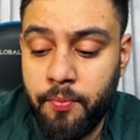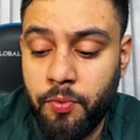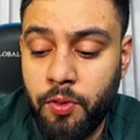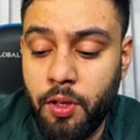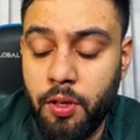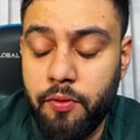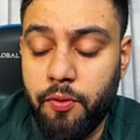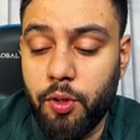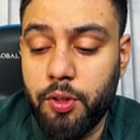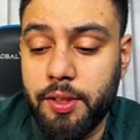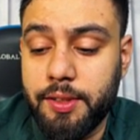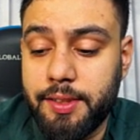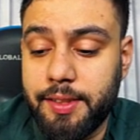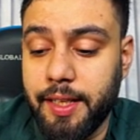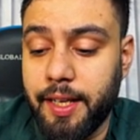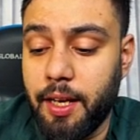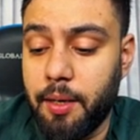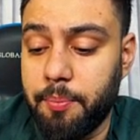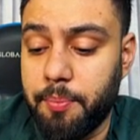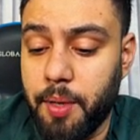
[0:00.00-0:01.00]
For the
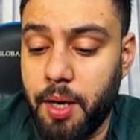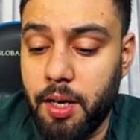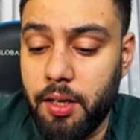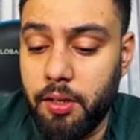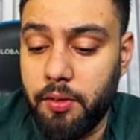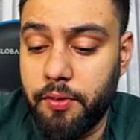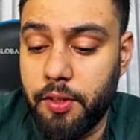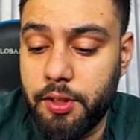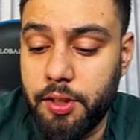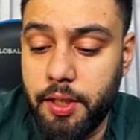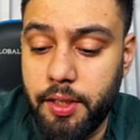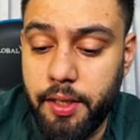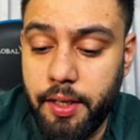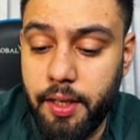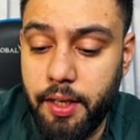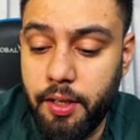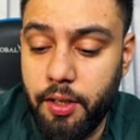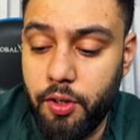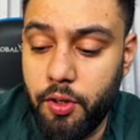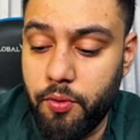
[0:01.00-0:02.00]
second part of the
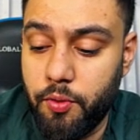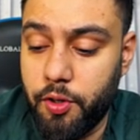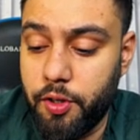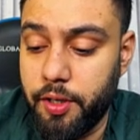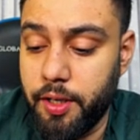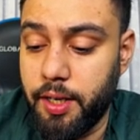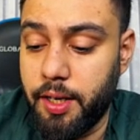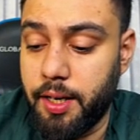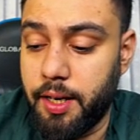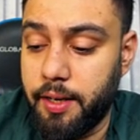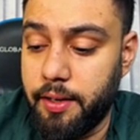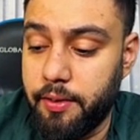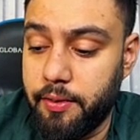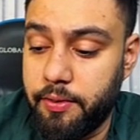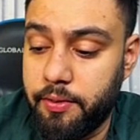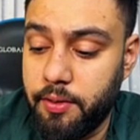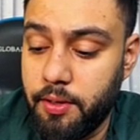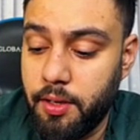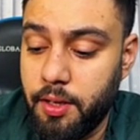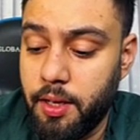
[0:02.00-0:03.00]
journey, you will
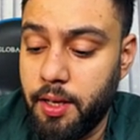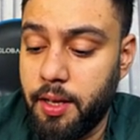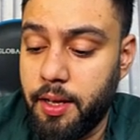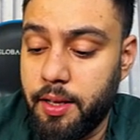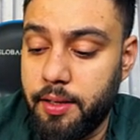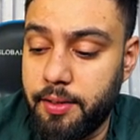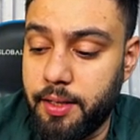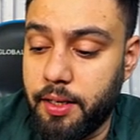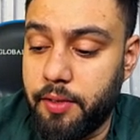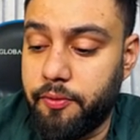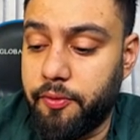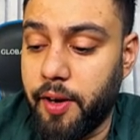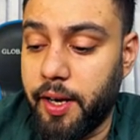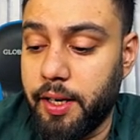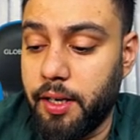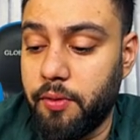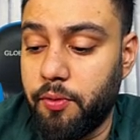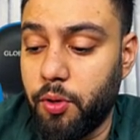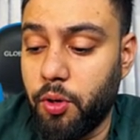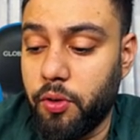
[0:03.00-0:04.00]
realize that
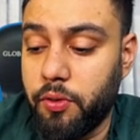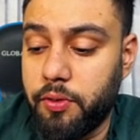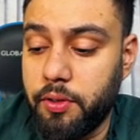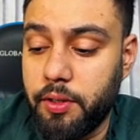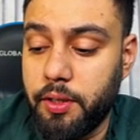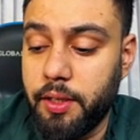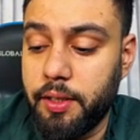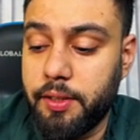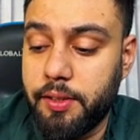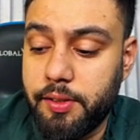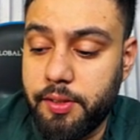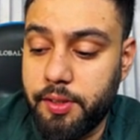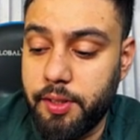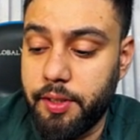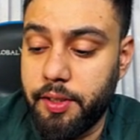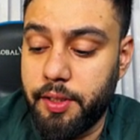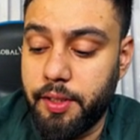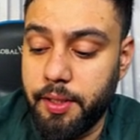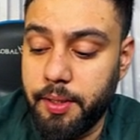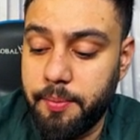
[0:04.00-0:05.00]
final velocity is
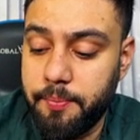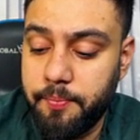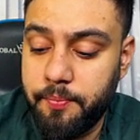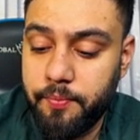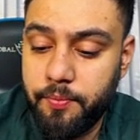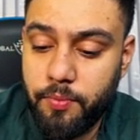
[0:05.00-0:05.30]
30.